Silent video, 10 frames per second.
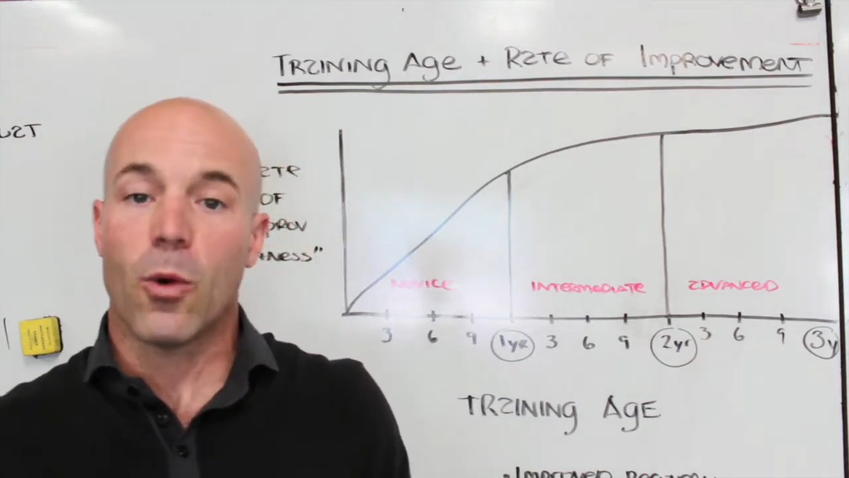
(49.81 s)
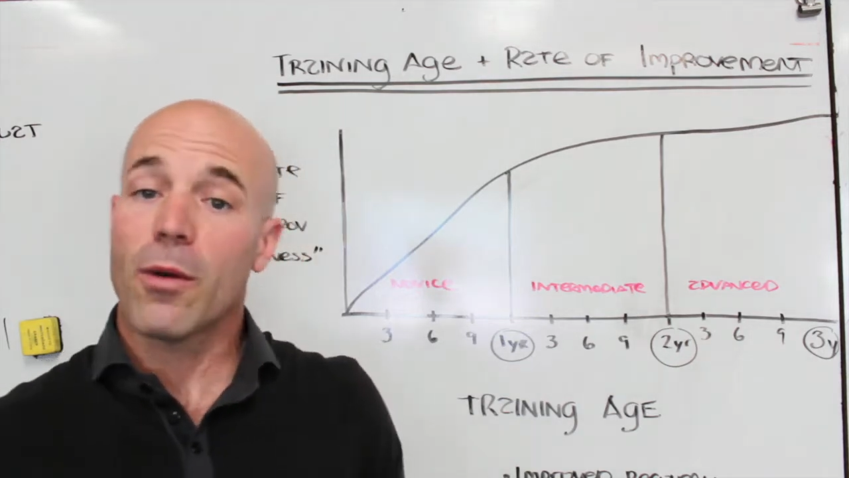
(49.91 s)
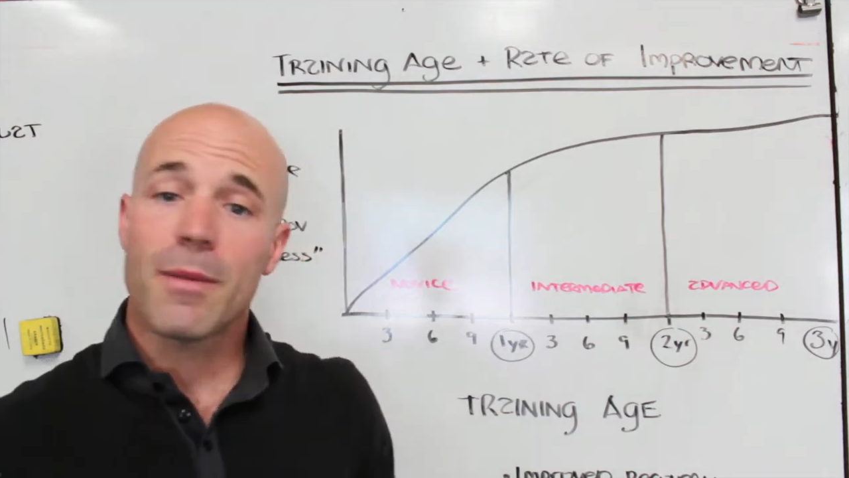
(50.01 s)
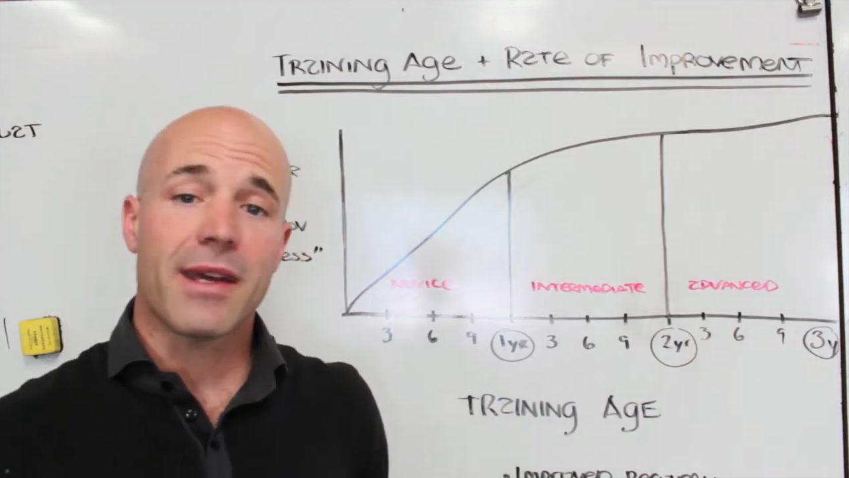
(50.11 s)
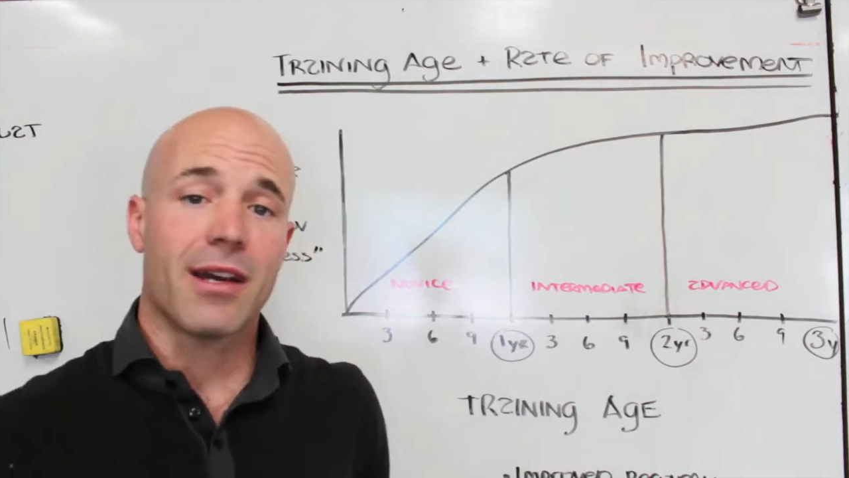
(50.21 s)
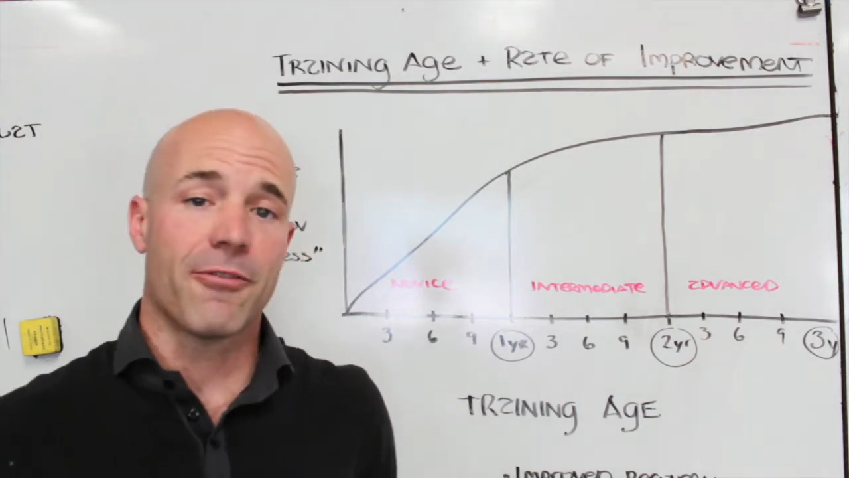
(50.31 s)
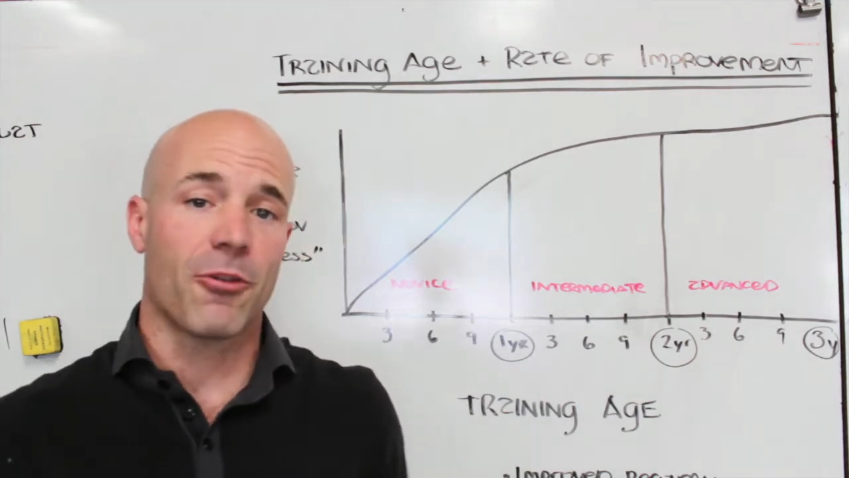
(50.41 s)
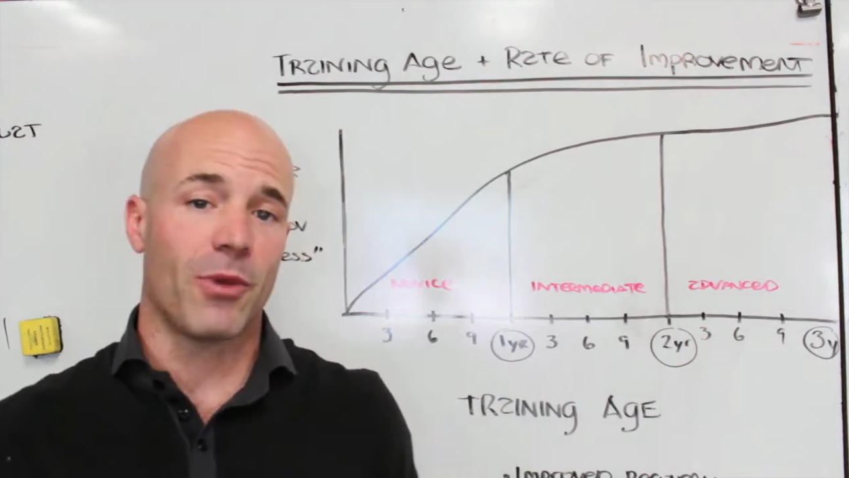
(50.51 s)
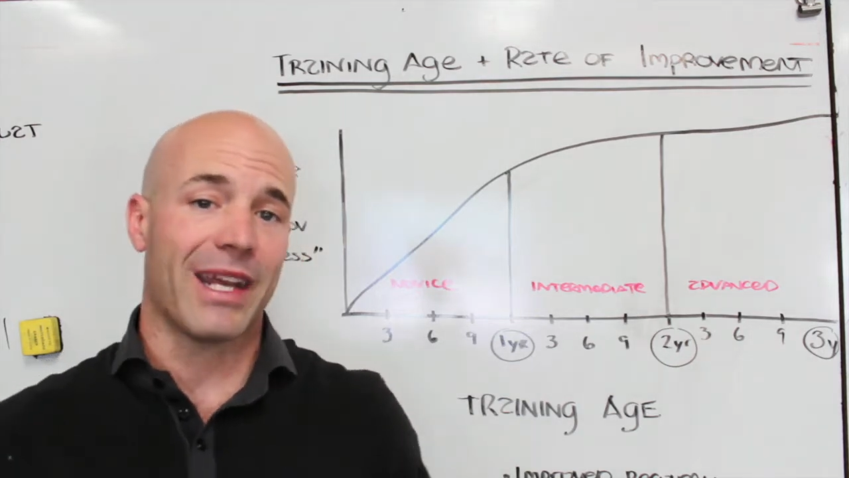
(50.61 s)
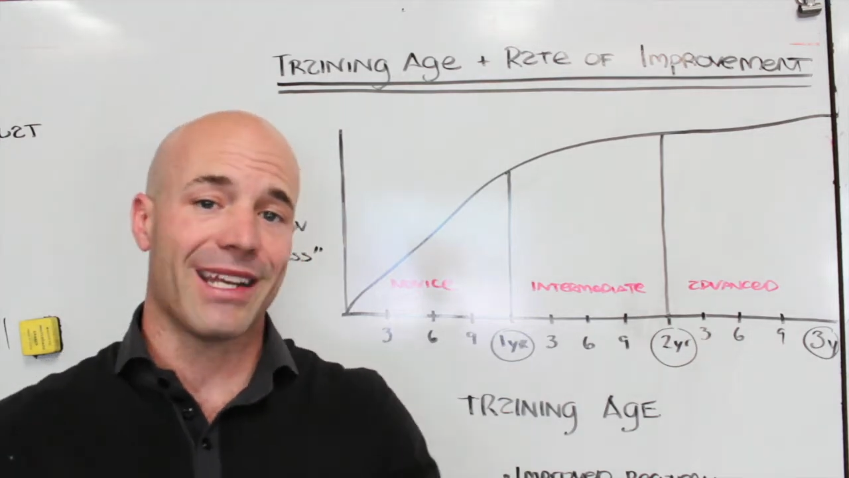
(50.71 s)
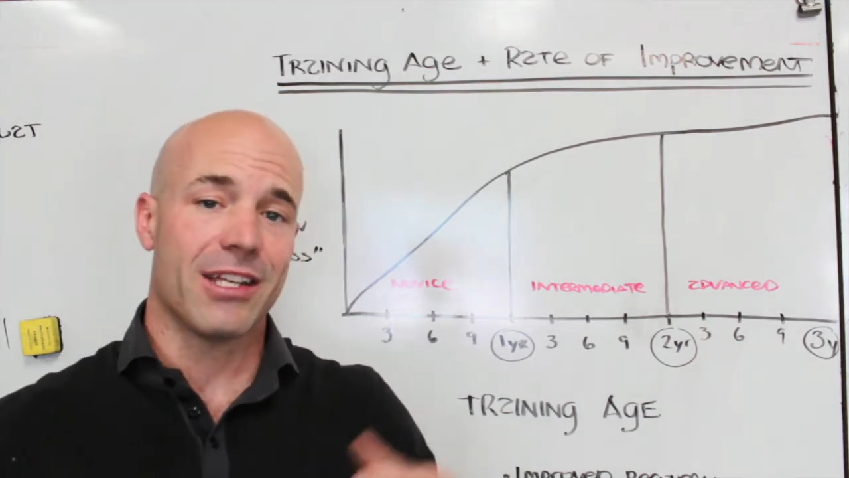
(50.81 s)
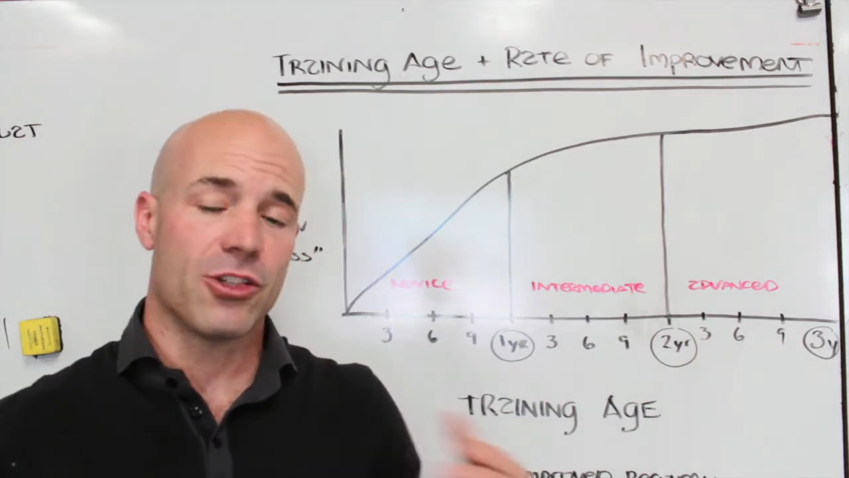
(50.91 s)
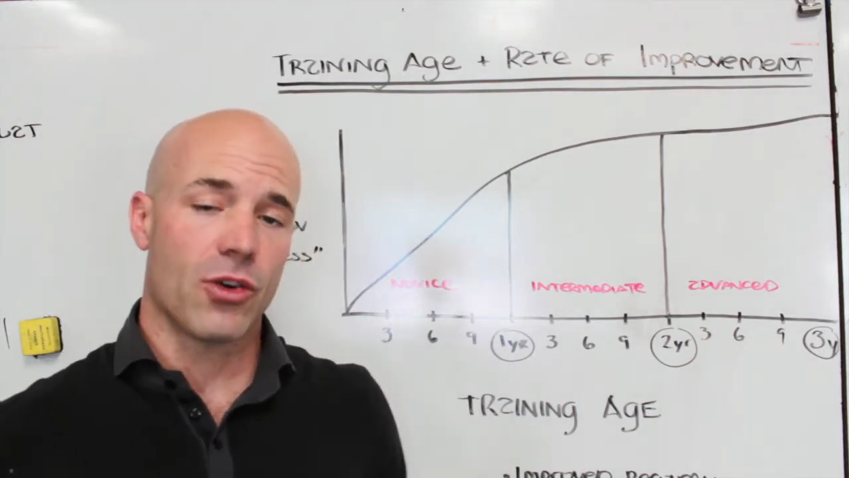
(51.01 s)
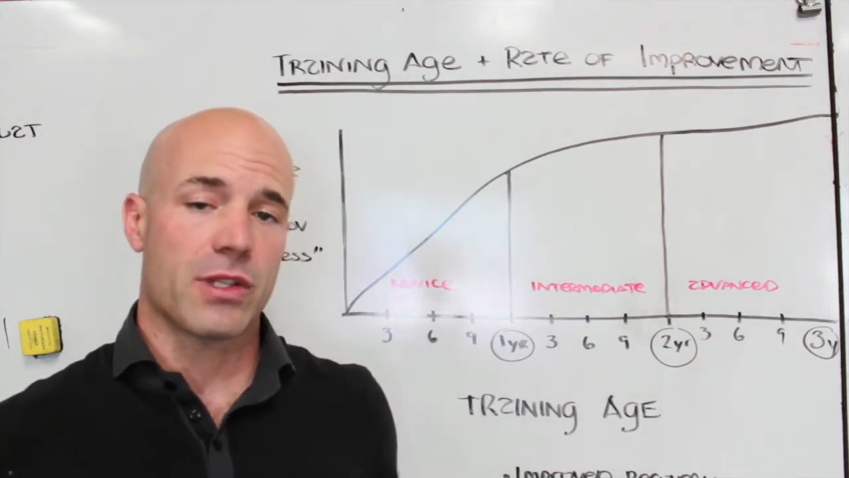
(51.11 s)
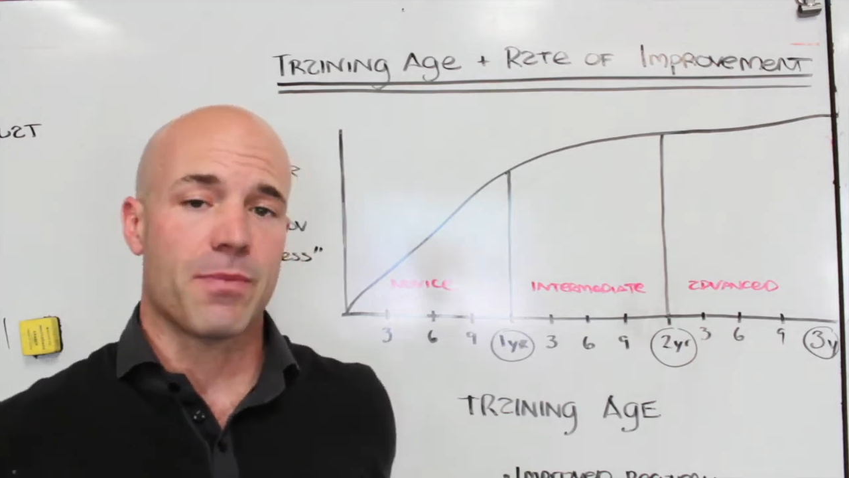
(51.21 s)
or they may come from like an
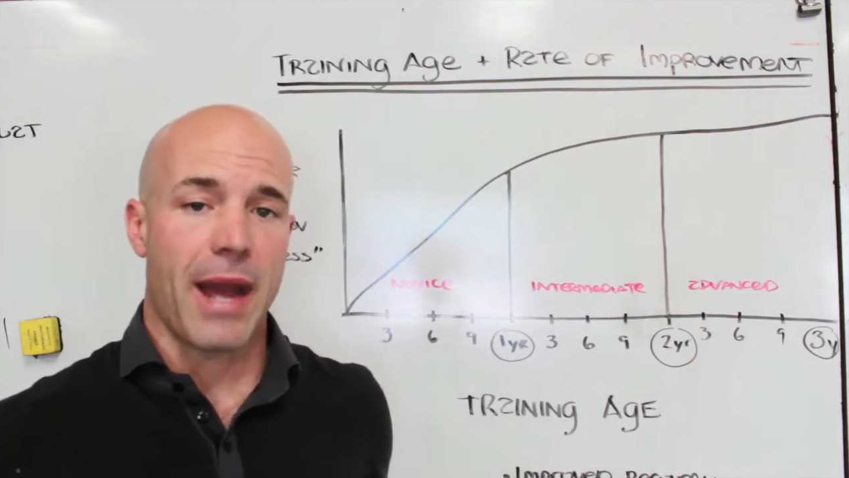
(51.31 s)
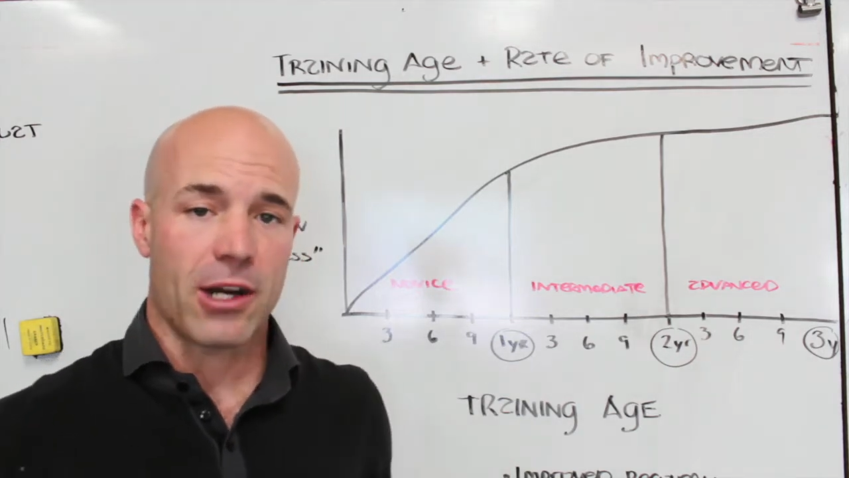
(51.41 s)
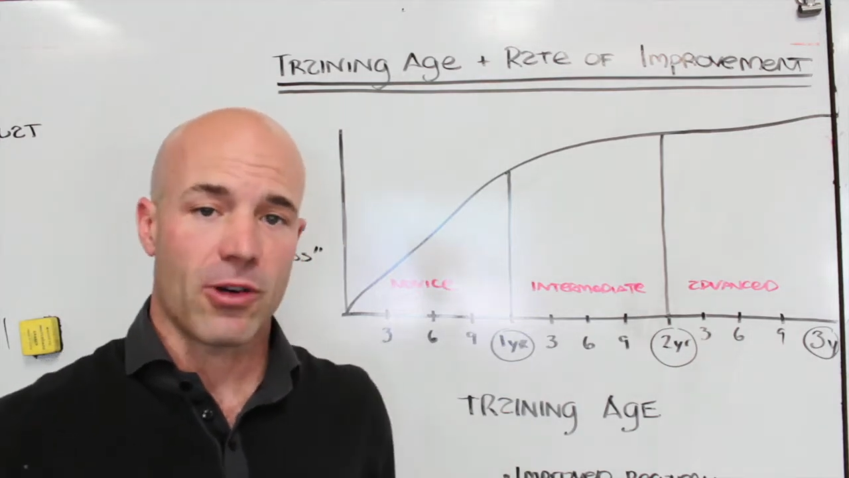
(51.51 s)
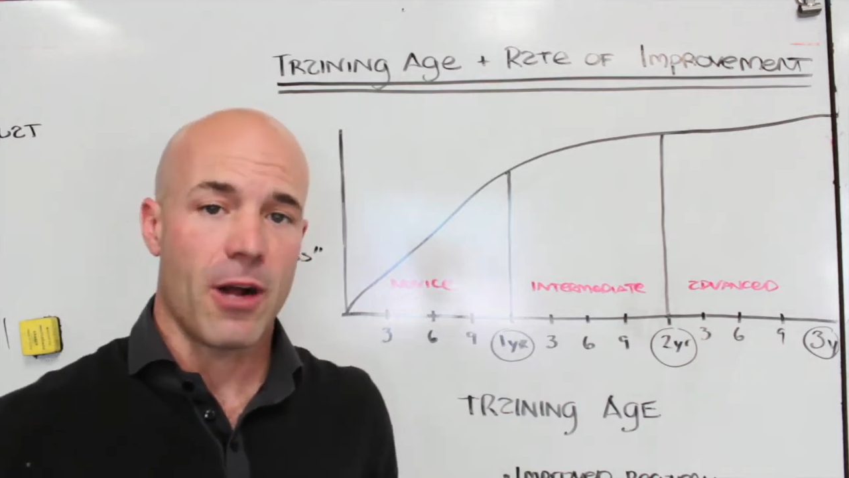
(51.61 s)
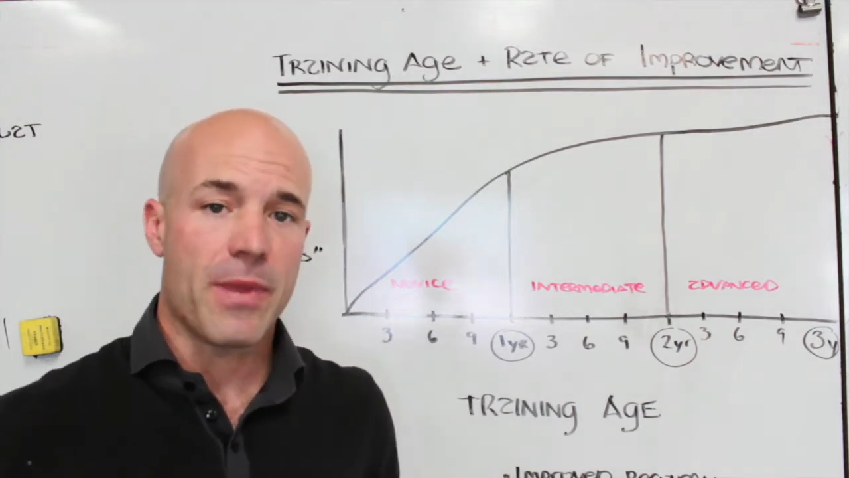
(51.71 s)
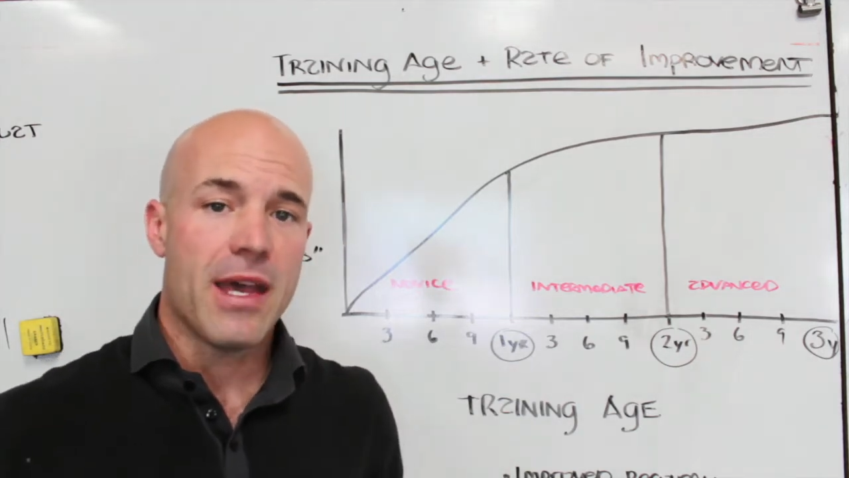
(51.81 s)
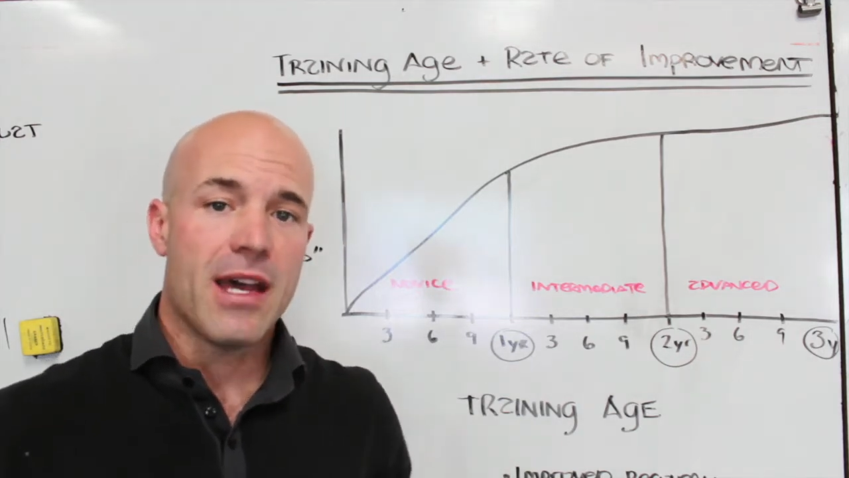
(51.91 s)
endurance background.